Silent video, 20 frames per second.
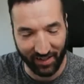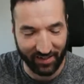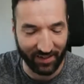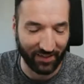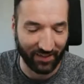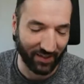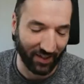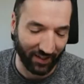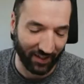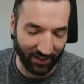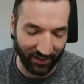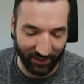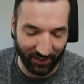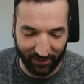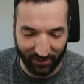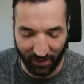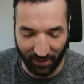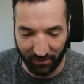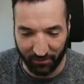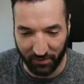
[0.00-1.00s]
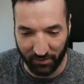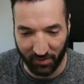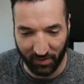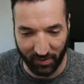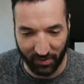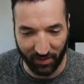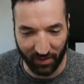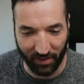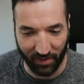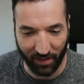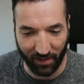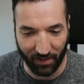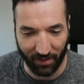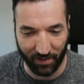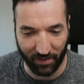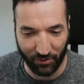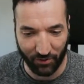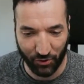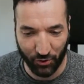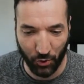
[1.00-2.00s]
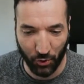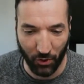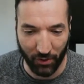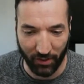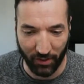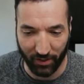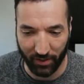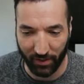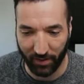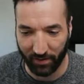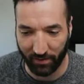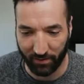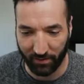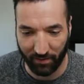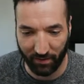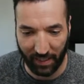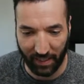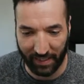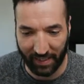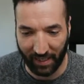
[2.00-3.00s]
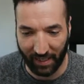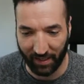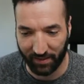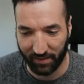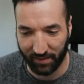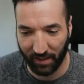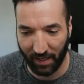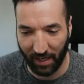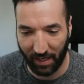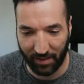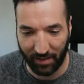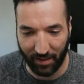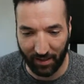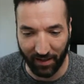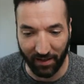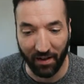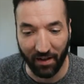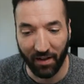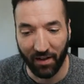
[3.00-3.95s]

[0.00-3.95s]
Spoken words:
The second is obviously shorting is not halal.